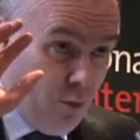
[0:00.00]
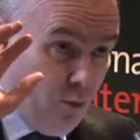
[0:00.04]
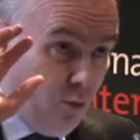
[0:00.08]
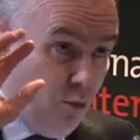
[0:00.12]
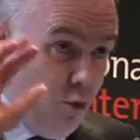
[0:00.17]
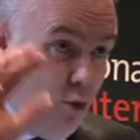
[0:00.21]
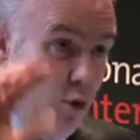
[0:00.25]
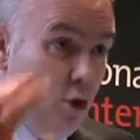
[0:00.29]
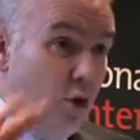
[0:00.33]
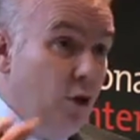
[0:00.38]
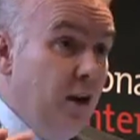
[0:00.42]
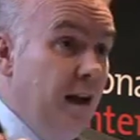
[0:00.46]

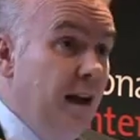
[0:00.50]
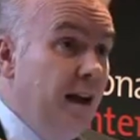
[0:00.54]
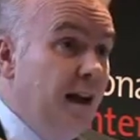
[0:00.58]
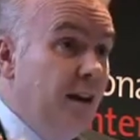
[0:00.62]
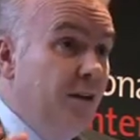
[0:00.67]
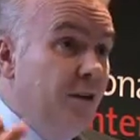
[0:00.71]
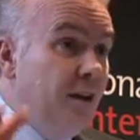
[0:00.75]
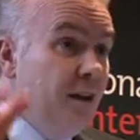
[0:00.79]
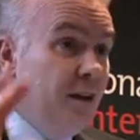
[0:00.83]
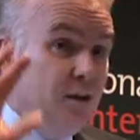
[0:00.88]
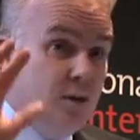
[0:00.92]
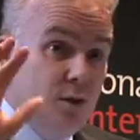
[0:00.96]
rural
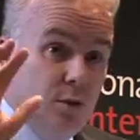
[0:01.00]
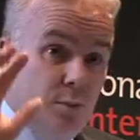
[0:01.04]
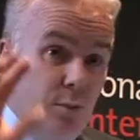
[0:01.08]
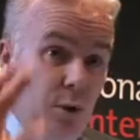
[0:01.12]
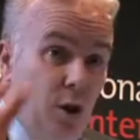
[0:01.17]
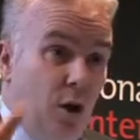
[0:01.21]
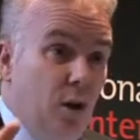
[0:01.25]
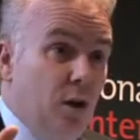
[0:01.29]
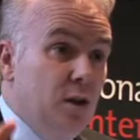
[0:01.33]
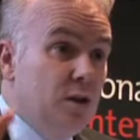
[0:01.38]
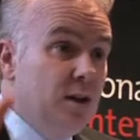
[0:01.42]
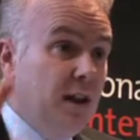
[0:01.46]
areas,
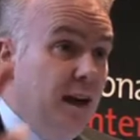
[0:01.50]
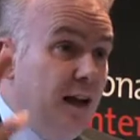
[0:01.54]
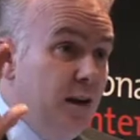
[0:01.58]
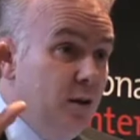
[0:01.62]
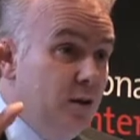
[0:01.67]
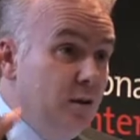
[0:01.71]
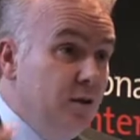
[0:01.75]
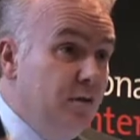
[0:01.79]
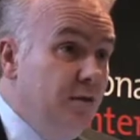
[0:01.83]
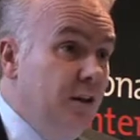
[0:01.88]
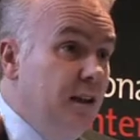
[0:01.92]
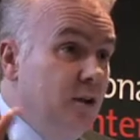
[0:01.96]
small
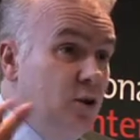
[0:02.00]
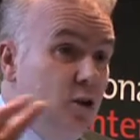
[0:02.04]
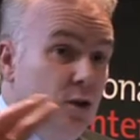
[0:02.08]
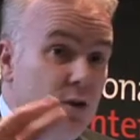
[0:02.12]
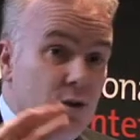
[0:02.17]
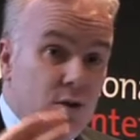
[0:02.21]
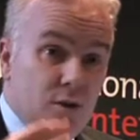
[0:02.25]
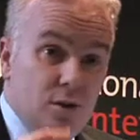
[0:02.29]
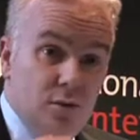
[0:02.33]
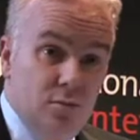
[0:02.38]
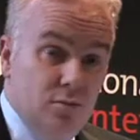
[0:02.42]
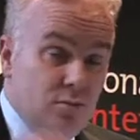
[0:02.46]
towns,
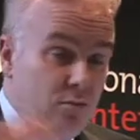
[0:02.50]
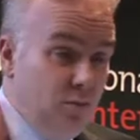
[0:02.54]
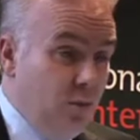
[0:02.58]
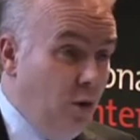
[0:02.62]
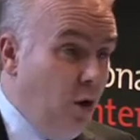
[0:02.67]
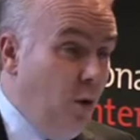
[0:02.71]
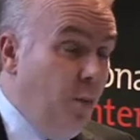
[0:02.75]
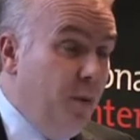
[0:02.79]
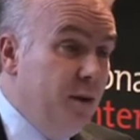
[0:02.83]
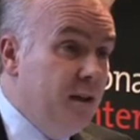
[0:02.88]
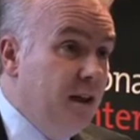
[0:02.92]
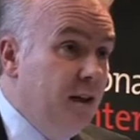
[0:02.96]
villages,
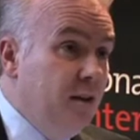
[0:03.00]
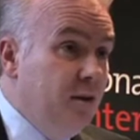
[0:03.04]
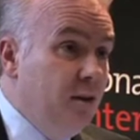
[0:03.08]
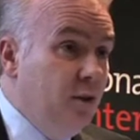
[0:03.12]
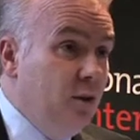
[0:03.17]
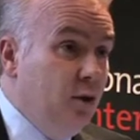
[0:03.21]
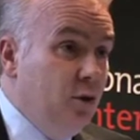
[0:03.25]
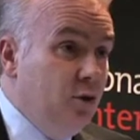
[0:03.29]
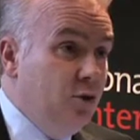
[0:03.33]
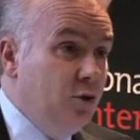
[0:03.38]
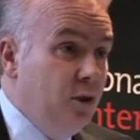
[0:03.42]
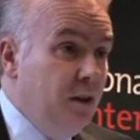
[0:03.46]
up and down
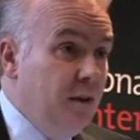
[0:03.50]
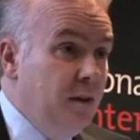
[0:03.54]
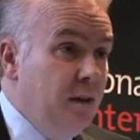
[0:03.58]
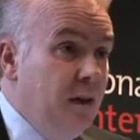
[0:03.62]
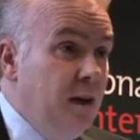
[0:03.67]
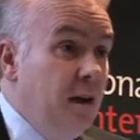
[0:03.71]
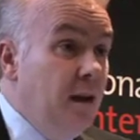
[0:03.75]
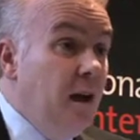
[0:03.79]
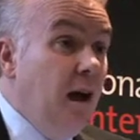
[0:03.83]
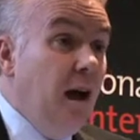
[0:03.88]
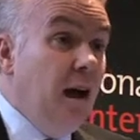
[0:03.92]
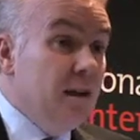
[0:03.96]
the country,
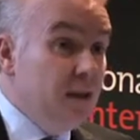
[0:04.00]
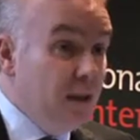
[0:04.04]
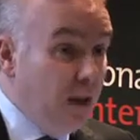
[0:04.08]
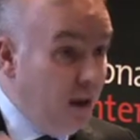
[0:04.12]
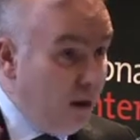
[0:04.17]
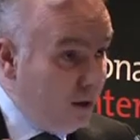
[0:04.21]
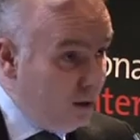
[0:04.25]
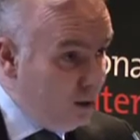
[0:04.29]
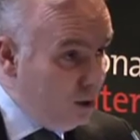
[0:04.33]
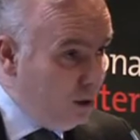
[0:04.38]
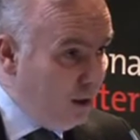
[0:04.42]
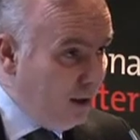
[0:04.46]
as
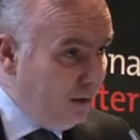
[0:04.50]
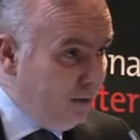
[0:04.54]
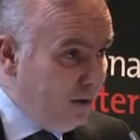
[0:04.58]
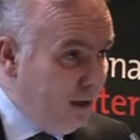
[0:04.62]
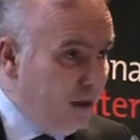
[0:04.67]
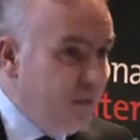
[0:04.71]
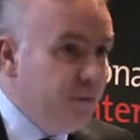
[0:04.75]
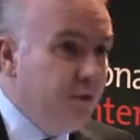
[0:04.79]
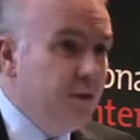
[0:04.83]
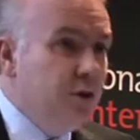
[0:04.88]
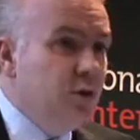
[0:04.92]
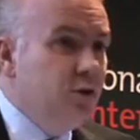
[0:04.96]
long as you have the
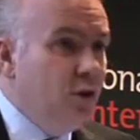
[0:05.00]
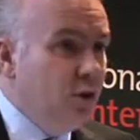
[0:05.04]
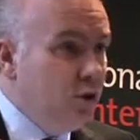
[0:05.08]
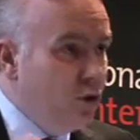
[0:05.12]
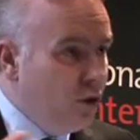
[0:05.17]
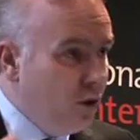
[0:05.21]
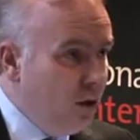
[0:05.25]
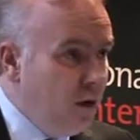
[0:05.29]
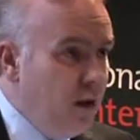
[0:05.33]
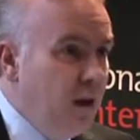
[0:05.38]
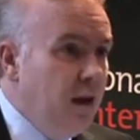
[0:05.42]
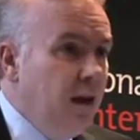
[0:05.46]

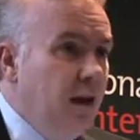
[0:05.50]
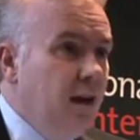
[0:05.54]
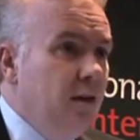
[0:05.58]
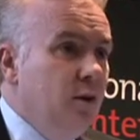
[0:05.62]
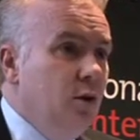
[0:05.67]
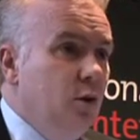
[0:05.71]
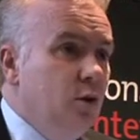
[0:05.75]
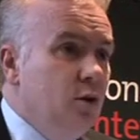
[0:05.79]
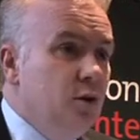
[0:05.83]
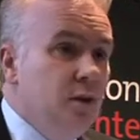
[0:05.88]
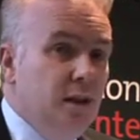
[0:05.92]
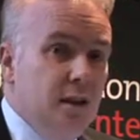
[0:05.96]
infrastructure and
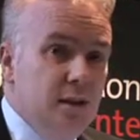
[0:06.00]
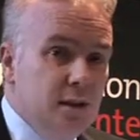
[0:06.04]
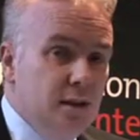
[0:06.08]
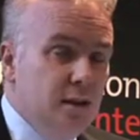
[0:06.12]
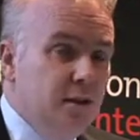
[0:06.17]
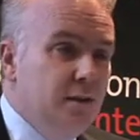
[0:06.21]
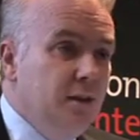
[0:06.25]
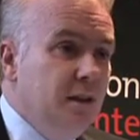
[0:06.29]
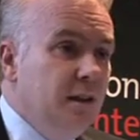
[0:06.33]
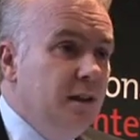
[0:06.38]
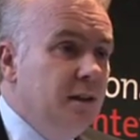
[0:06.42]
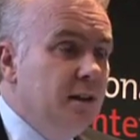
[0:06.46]
those things. And
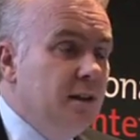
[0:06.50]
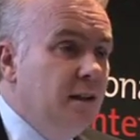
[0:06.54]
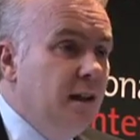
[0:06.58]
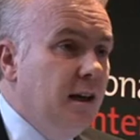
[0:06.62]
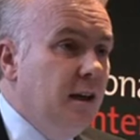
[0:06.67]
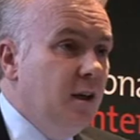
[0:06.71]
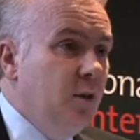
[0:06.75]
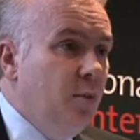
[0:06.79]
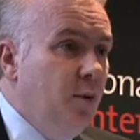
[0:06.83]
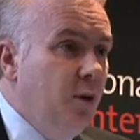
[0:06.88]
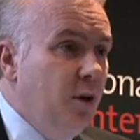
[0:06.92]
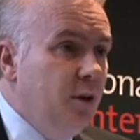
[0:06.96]
I think, as
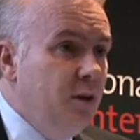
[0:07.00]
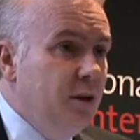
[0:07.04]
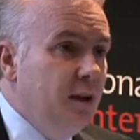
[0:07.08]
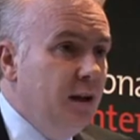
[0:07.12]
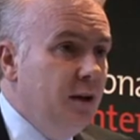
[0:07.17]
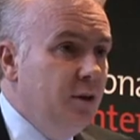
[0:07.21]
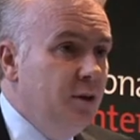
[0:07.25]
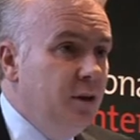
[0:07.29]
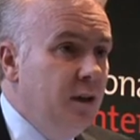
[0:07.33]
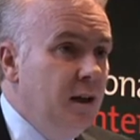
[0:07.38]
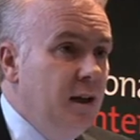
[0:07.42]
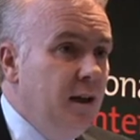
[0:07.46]
Claire pointed
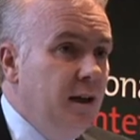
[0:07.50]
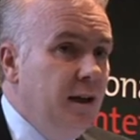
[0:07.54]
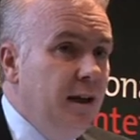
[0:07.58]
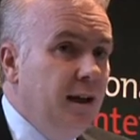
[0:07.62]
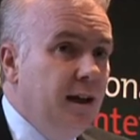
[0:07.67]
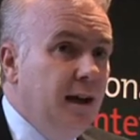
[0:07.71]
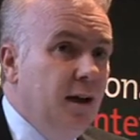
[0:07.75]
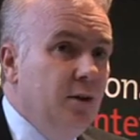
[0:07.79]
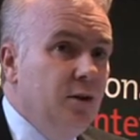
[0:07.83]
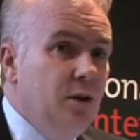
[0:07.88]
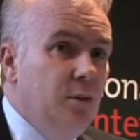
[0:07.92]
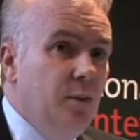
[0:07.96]
out, in
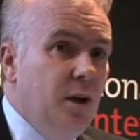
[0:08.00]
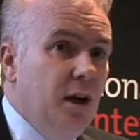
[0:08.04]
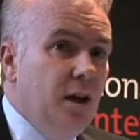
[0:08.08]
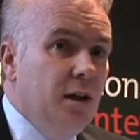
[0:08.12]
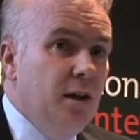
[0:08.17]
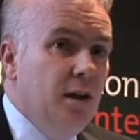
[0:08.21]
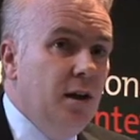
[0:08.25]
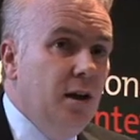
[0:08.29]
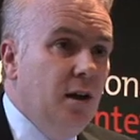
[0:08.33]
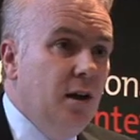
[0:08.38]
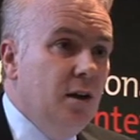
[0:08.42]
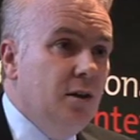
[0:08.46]
County
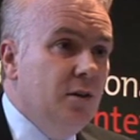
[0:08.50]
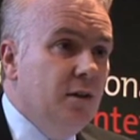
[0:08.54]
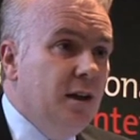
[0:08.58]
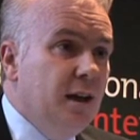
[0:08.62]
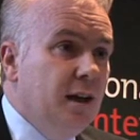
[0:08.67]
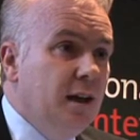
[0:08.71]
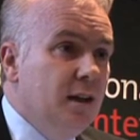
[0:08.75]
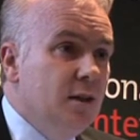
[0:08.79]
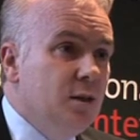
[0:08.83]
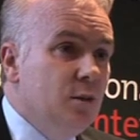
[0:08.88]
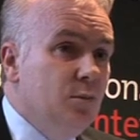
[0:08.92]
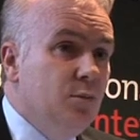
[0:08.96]
Monaghan a lot of that
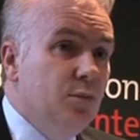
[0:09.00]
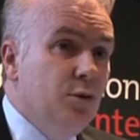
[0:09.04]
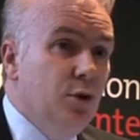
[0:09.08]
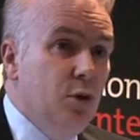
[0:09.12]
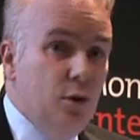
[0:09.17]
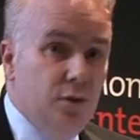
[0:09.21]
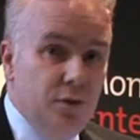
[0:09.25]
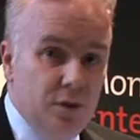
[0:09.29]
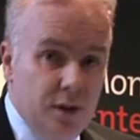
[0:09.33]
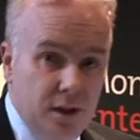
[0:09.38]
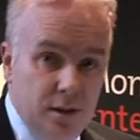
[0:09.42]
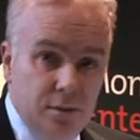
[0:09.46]
has
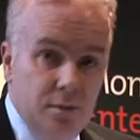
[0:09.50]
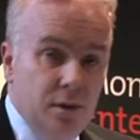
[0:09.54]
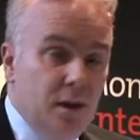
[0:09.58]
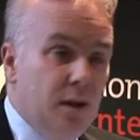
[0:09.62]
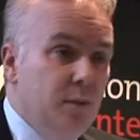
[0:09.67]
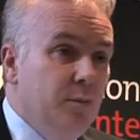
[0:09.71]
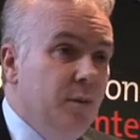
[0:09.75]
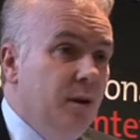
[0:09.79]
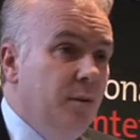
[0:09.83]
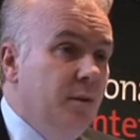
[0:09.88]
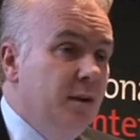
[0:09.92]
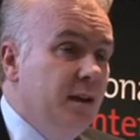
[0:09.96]
improved, and
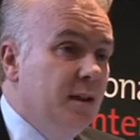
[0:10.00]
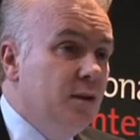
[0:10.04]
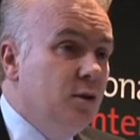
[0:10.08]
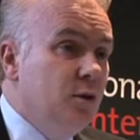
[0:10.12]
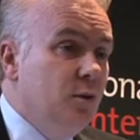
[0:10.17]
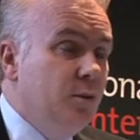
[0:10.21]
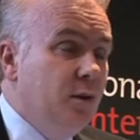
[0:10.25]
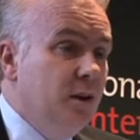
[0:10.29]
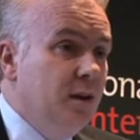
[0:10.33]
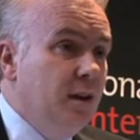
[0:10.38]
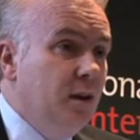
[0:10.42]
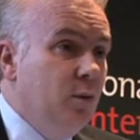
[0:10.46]
maybe that's
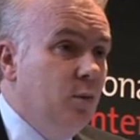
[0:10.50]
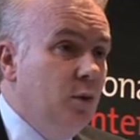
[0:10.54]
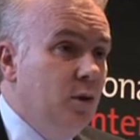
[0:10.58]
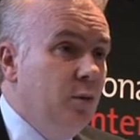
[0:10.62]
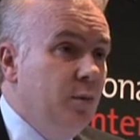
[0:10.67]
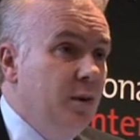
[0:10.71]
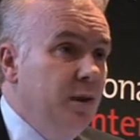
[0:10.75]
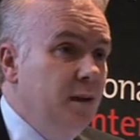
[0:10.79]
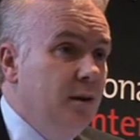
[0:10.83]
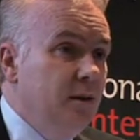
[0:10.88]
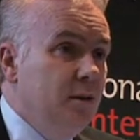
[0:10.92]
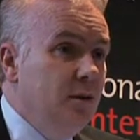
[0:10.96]
something that will
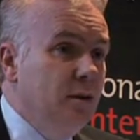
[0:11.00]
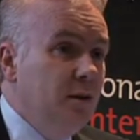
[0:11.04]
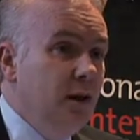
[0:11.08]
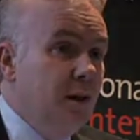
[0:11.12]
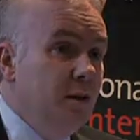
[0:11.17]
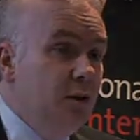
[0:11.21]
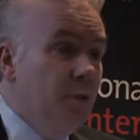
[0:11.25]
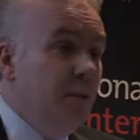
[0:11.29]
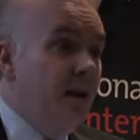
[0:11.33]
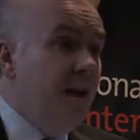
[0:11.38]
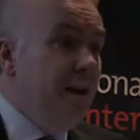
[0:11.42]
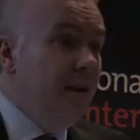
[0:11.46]
be
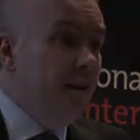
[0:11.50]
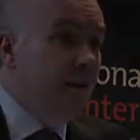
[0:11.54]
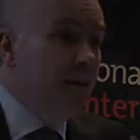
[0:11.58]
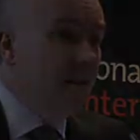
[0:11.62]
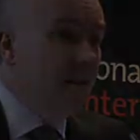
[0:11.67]
debated